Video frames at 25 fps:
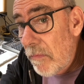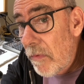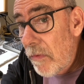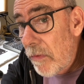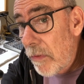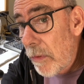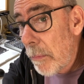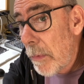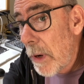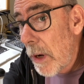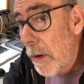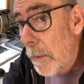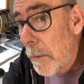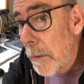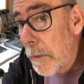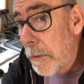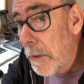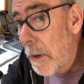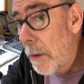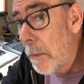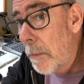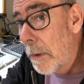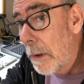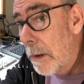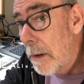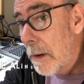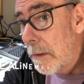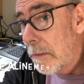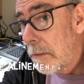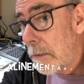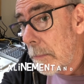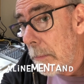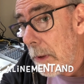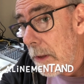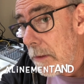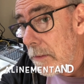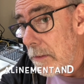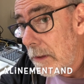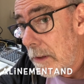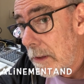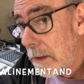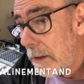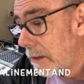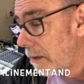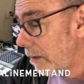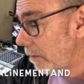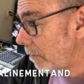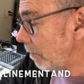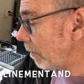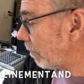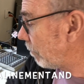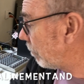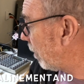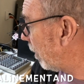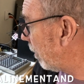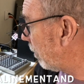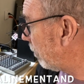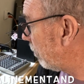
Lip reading: From here, we'll start working on some basic EQing, but